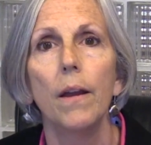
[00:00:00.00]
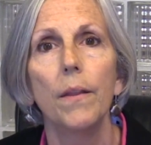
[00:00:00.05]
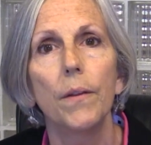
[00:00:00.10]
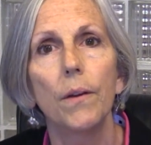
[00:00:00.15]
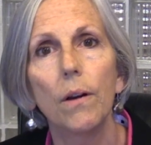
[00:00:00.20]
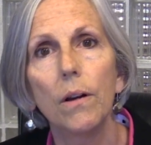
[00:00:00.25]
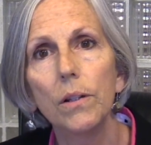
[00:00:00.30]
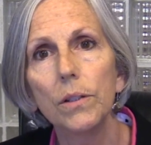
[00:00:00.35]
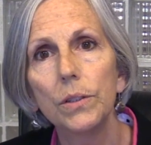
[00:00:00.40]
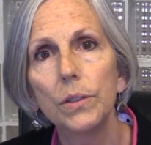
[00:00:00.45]

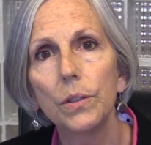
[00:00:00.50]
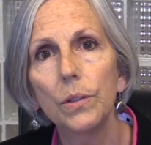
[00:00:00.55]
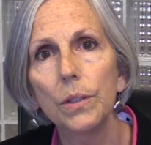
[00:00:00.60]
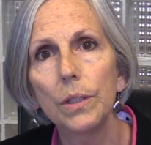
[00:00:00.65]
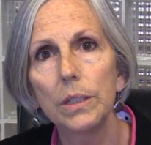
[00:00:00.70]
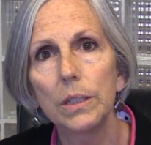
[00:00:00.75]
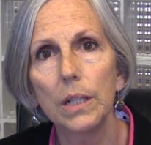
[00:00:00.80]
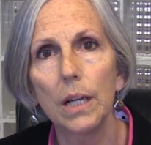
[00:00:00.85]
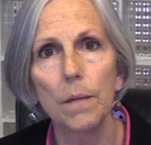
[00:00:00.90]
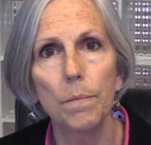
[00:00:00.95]
They're also
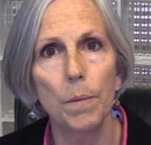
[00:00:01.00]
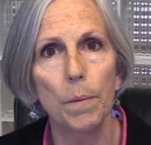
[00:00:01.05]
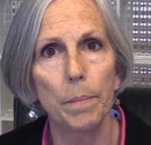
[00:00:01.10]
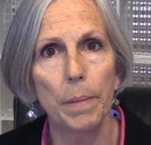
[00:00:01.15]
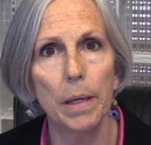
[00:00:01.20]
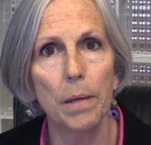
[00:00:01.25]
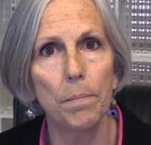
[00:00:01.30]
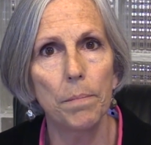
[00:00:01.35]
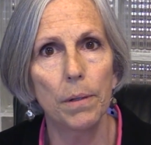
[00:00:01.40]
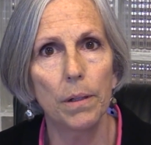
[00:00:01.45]
the type of
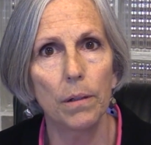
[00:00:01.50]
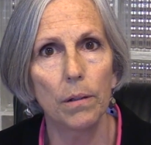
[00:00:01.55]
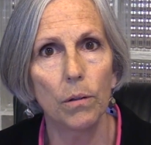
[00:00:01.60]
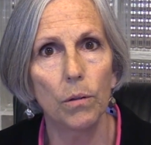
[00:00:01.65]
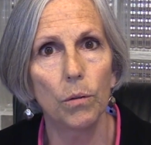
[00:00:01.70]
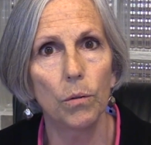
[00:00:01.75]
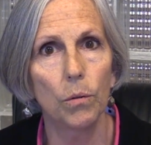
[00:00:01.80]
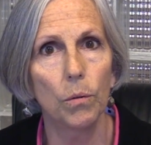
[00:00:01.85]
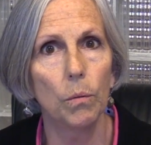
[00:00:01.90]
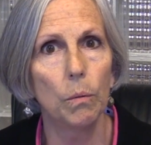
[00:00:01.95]
people
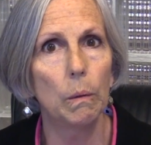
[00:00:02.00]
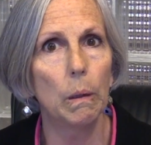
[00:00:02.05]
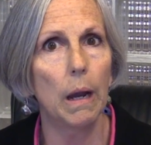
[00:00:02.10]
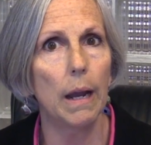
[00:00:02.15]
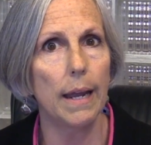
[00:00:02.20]
who